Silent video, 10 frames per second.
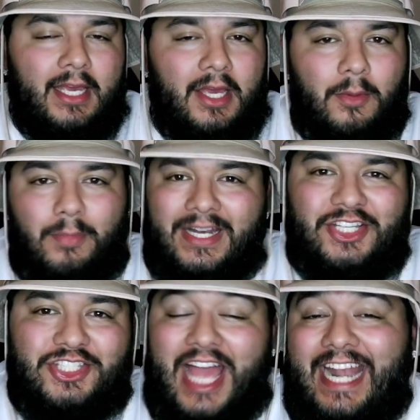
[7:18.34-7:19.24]
but I
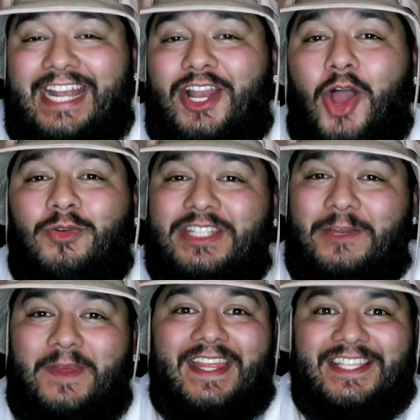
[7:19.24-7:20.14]
didn't know it was going
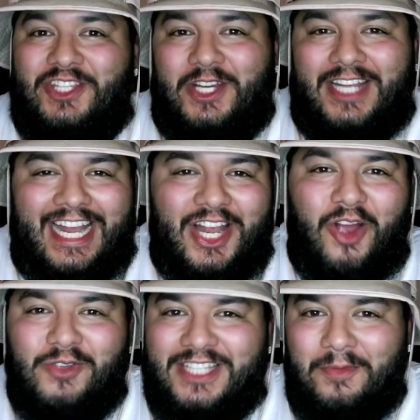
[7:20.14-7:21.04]
to be this good. I didn't know
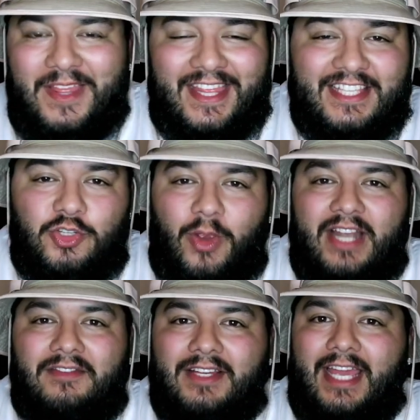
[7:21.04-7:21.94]
it was going to be this great
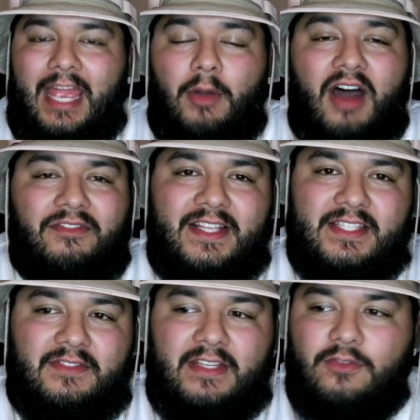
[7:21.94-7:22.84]
of a game
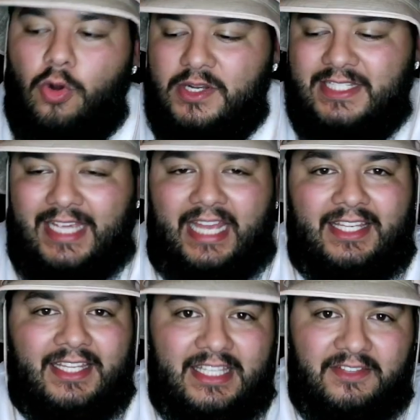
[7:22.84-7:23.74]
offensively. Of course, again,
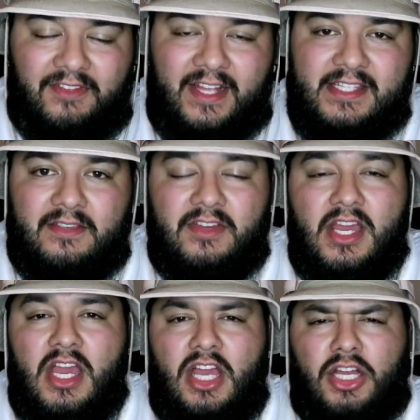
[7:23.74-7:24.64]
the defensive
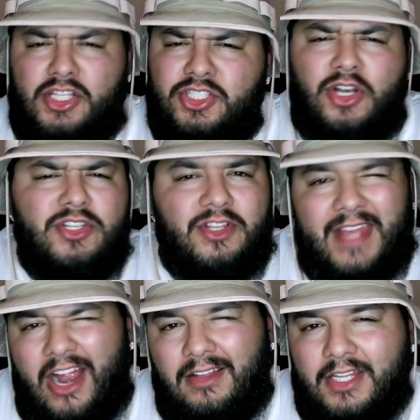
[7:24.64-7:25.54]
concerns are
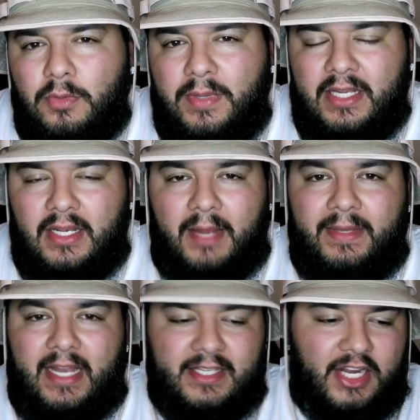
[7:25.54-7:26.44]
there a little bit. I mean,
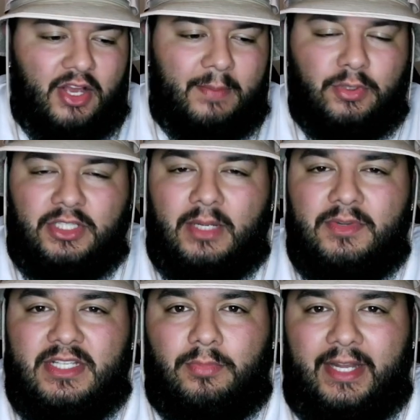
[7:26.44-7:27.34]
I know I pulled the numbers
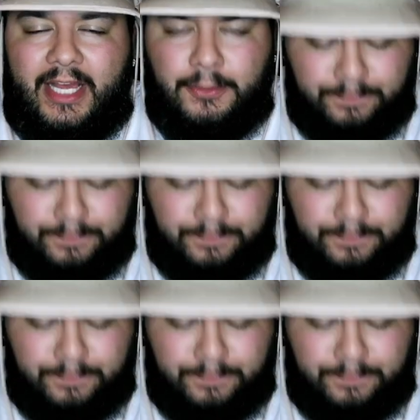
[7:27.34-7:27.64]
up right now.